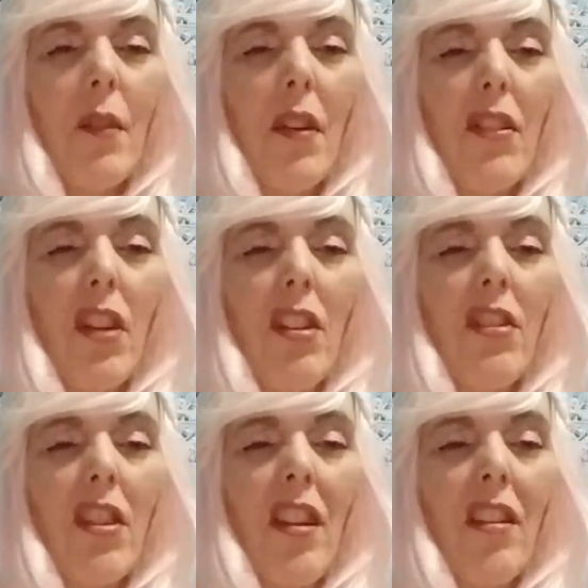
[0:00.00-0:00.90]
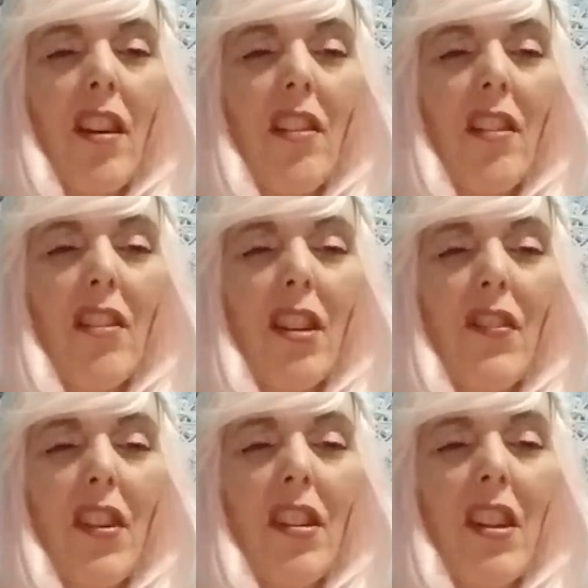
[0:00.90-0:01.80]
When you changed your hair color, you're
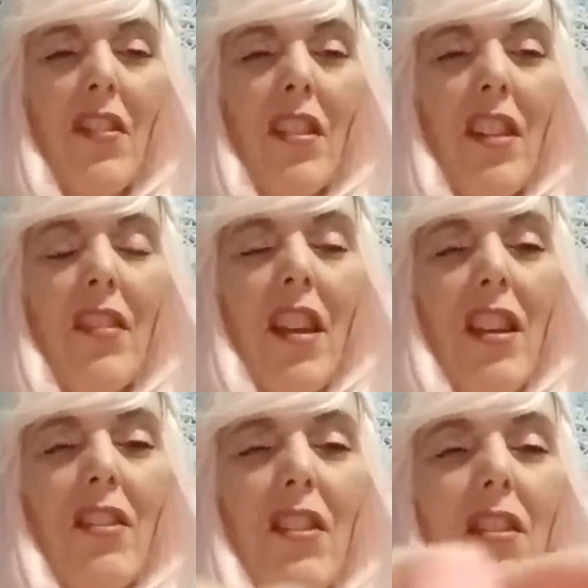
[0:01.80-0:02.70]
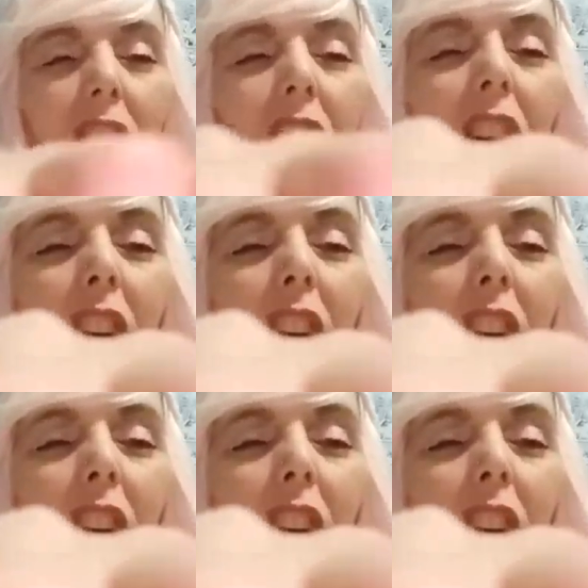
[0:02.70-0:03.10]
looking very different. Have an angel look.